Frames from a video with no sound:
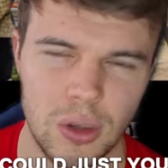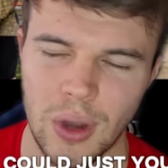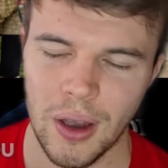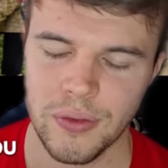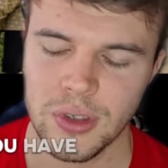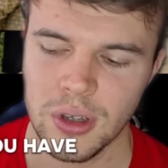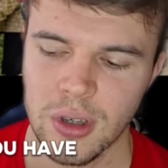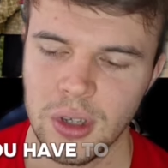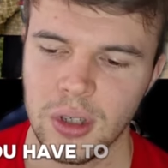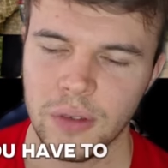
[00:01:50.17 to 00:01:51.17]
You have to
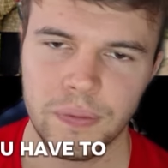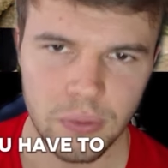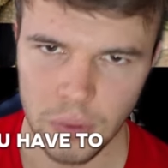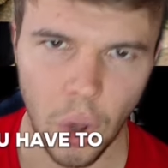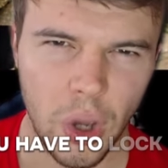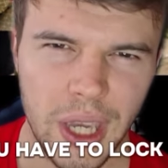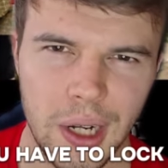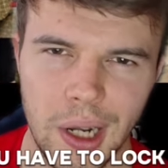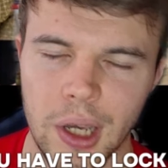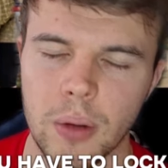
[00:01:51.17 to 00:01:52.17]
lock
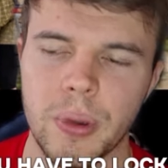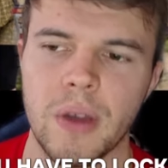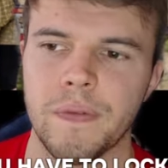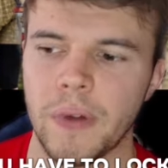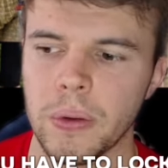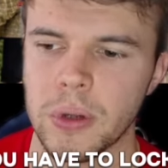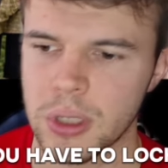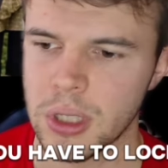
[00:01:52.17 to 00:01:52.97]
in a little bit and focus,